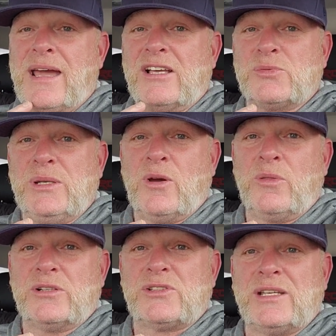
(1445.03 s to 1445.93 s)
as we know,
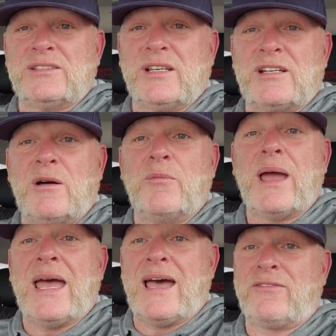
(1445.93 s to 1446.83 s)
there's things that come
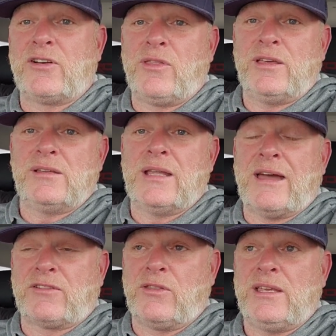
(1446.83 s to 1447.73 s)
after
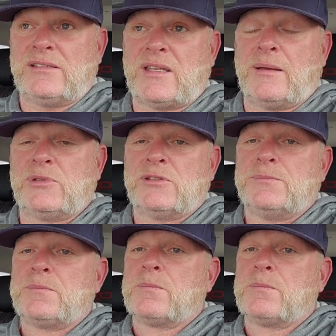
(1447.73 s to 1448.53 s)
these steps,